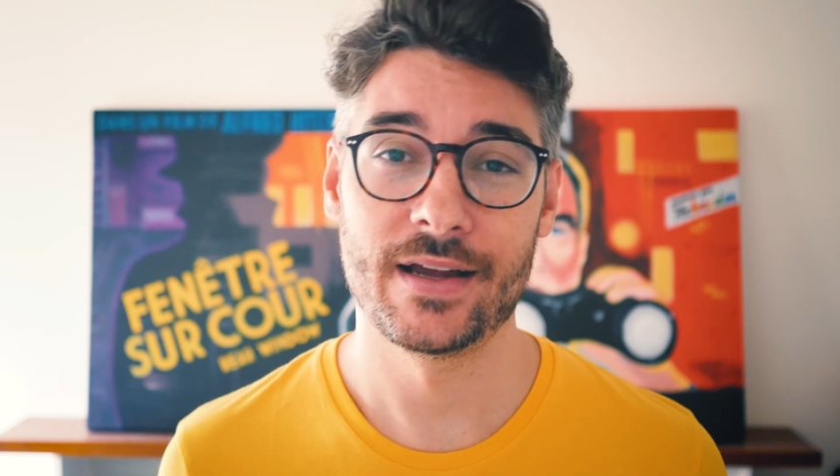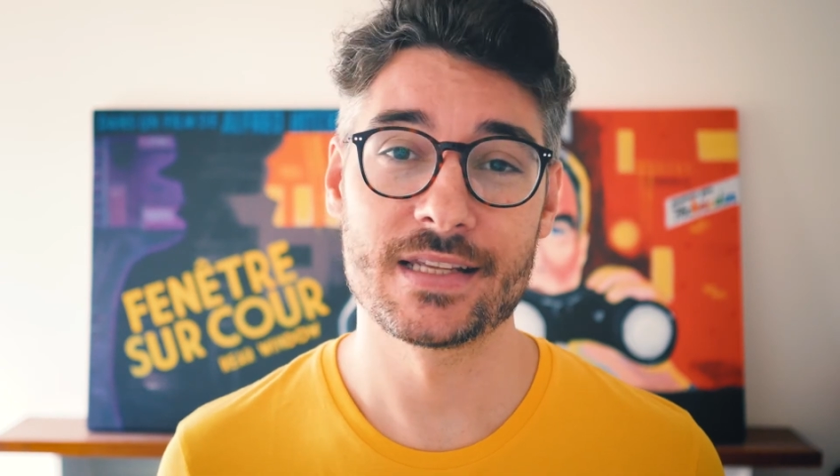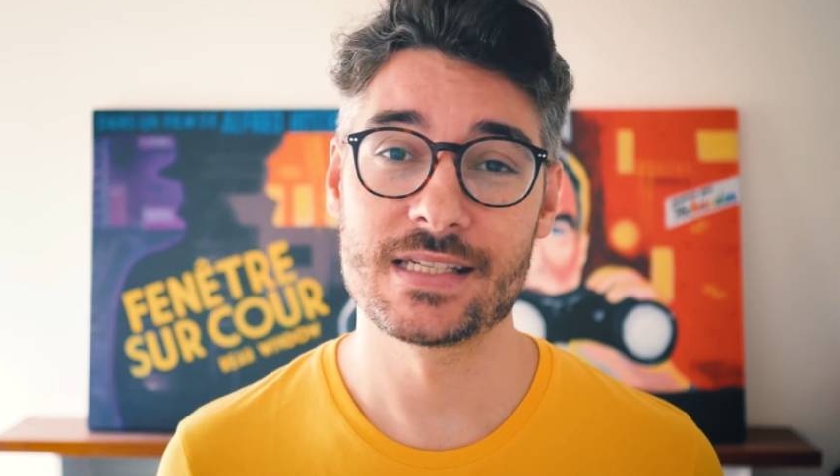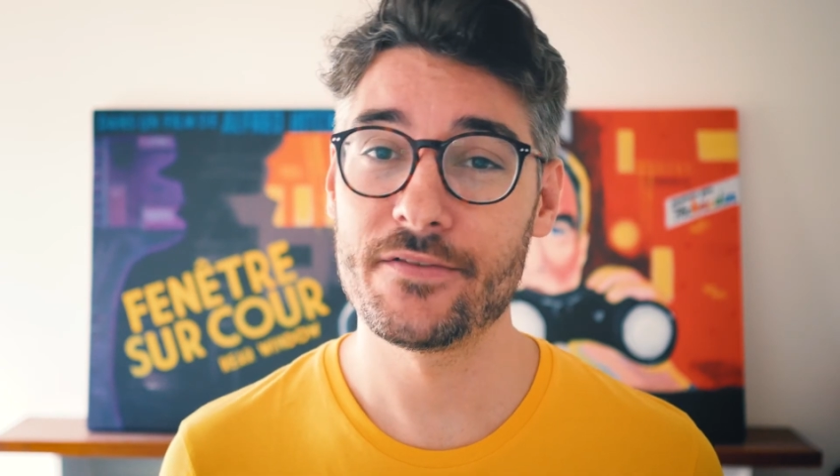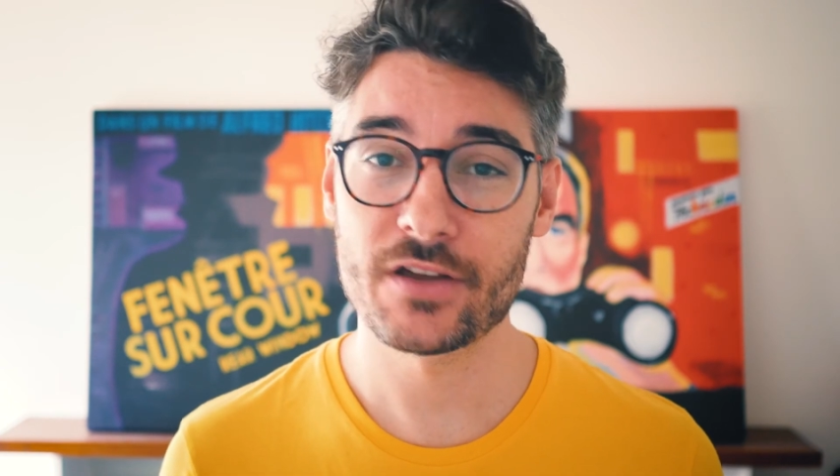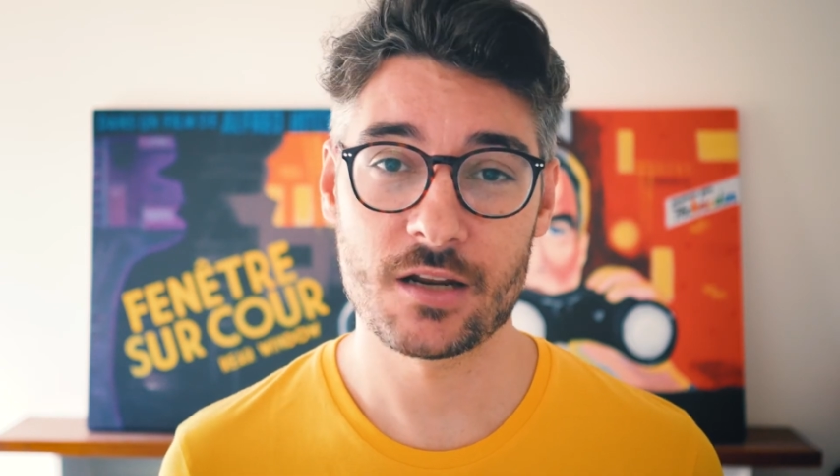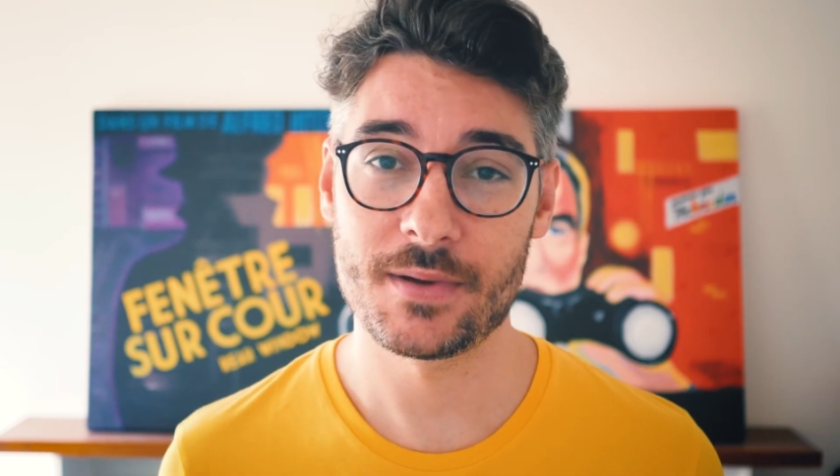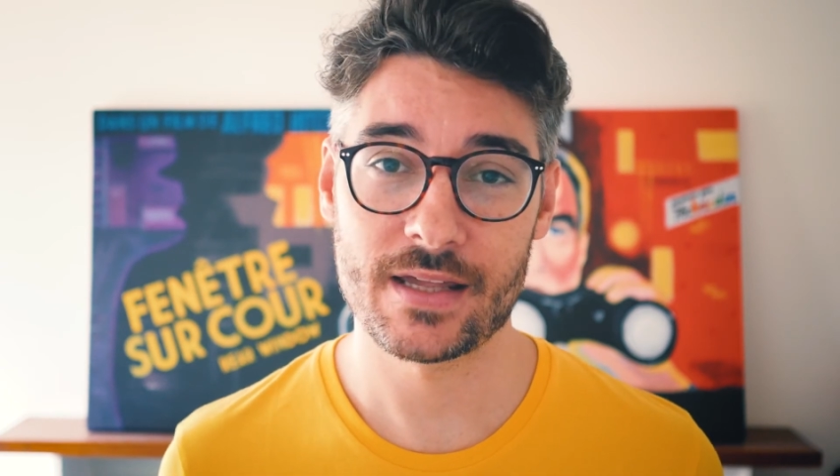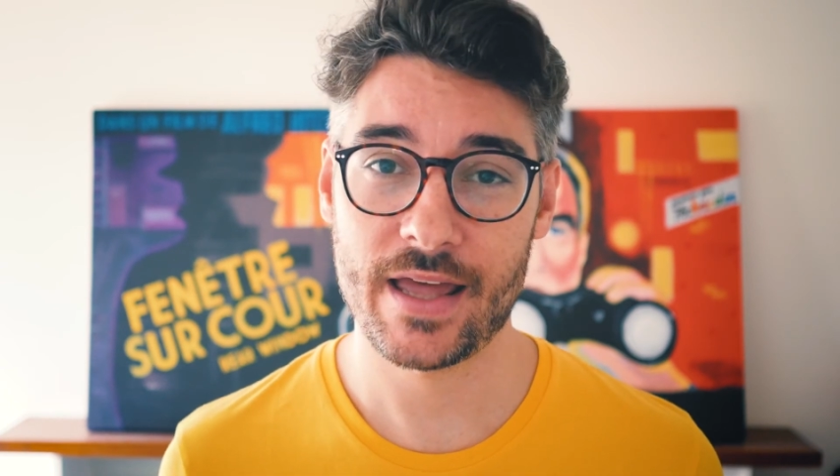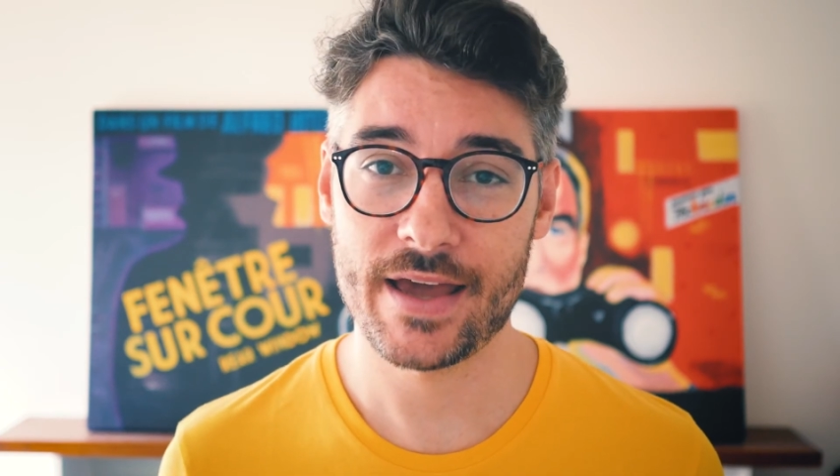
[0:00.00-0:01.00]
It's never going
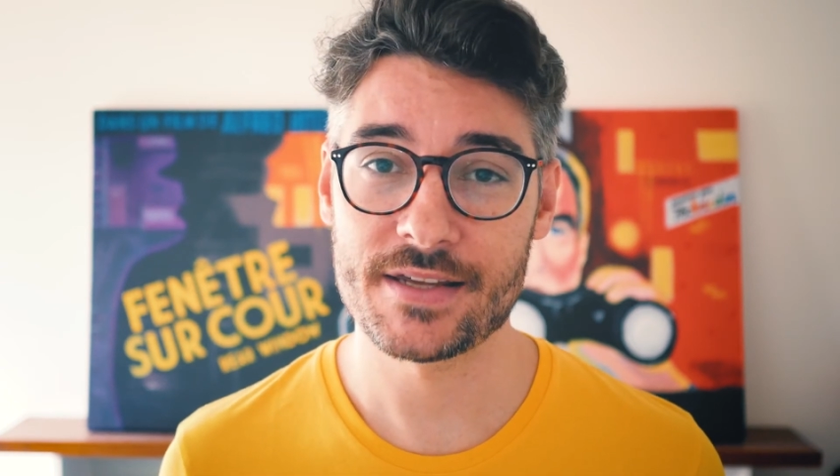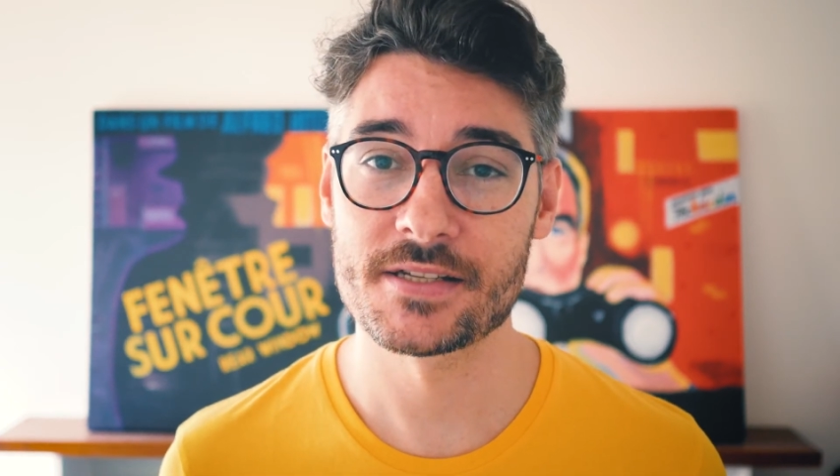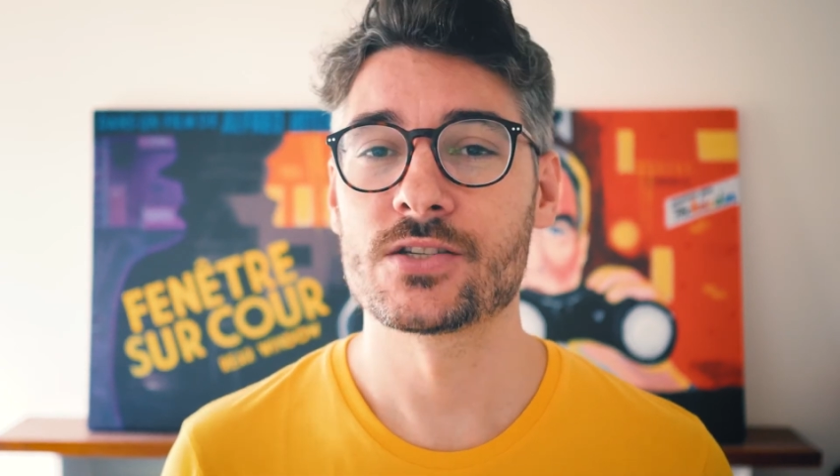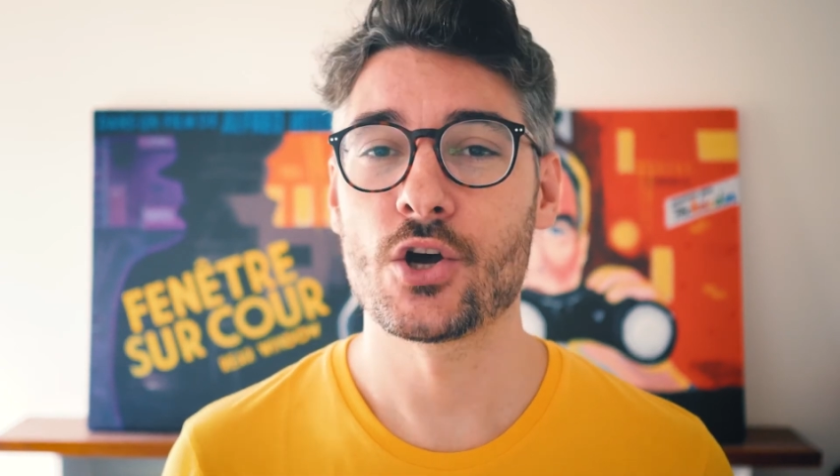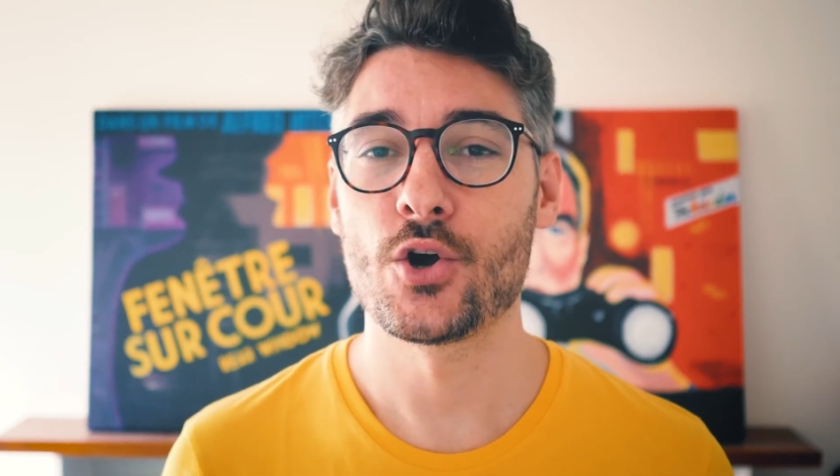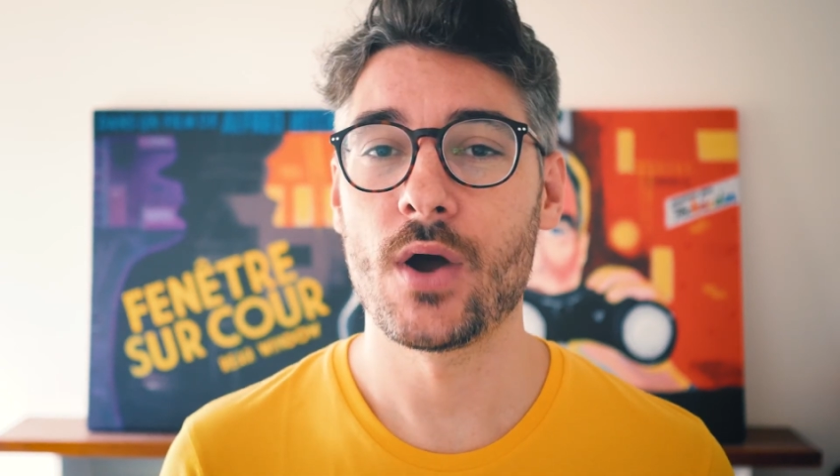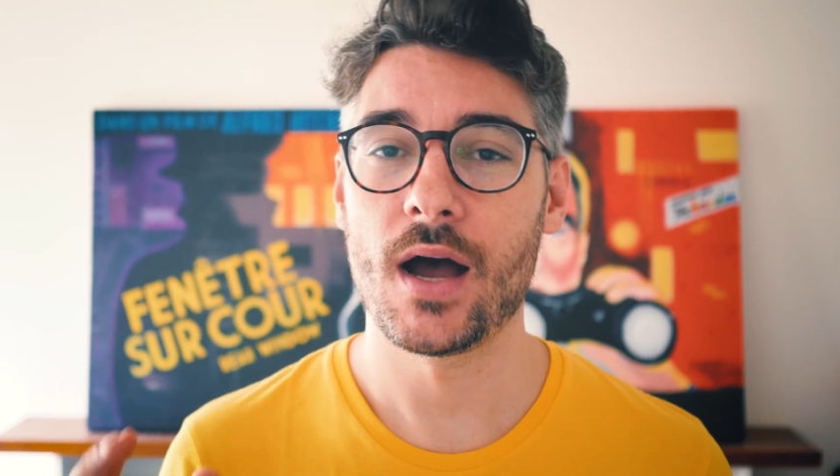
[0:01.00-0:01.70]
to be the case. So